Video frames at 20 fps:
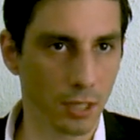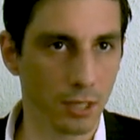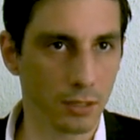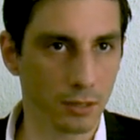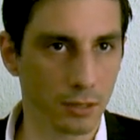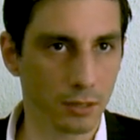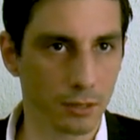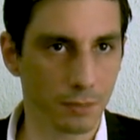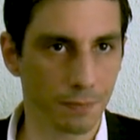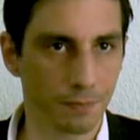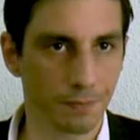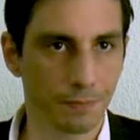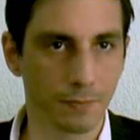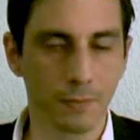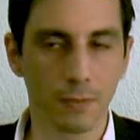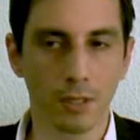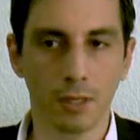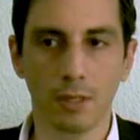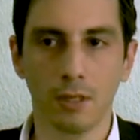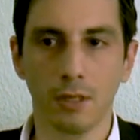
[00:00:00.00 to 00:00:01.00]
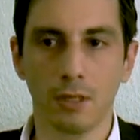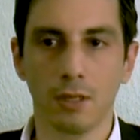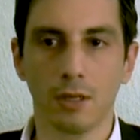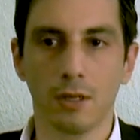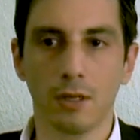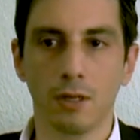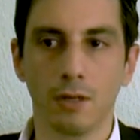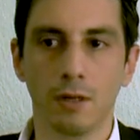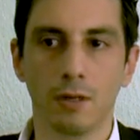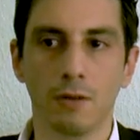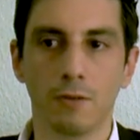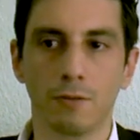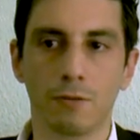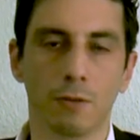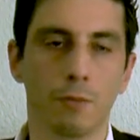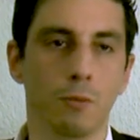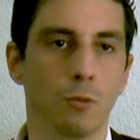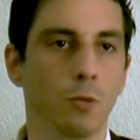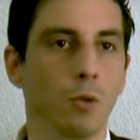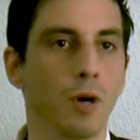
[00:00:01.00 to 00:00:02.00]
guns uh,
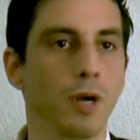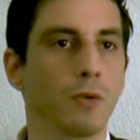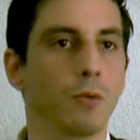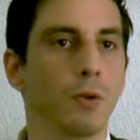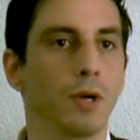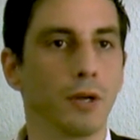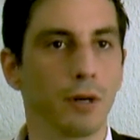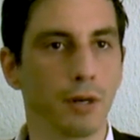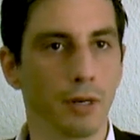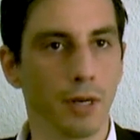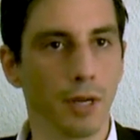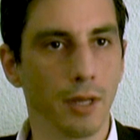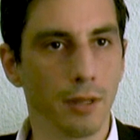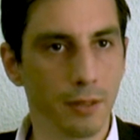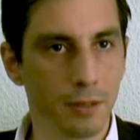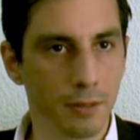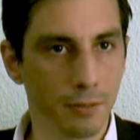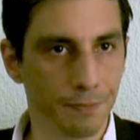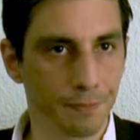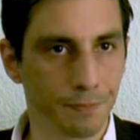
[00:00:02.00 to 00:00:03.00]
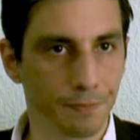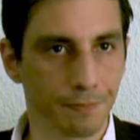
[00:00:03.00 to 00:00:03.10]
from one way or another.